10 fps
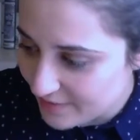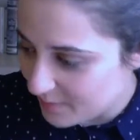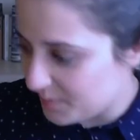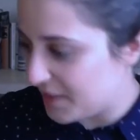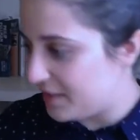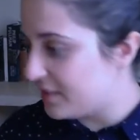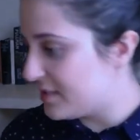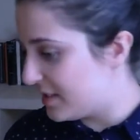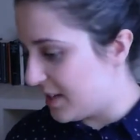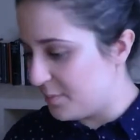because
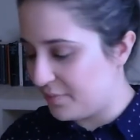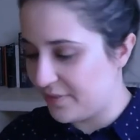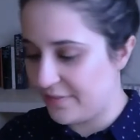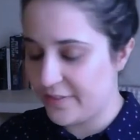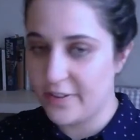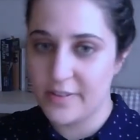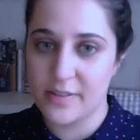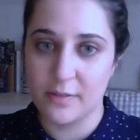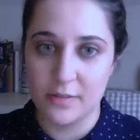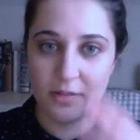I prefer a
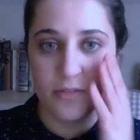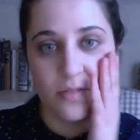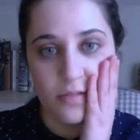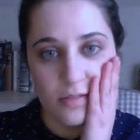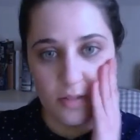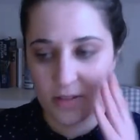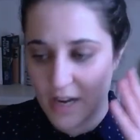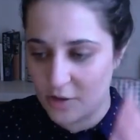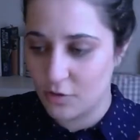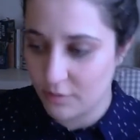sort of natural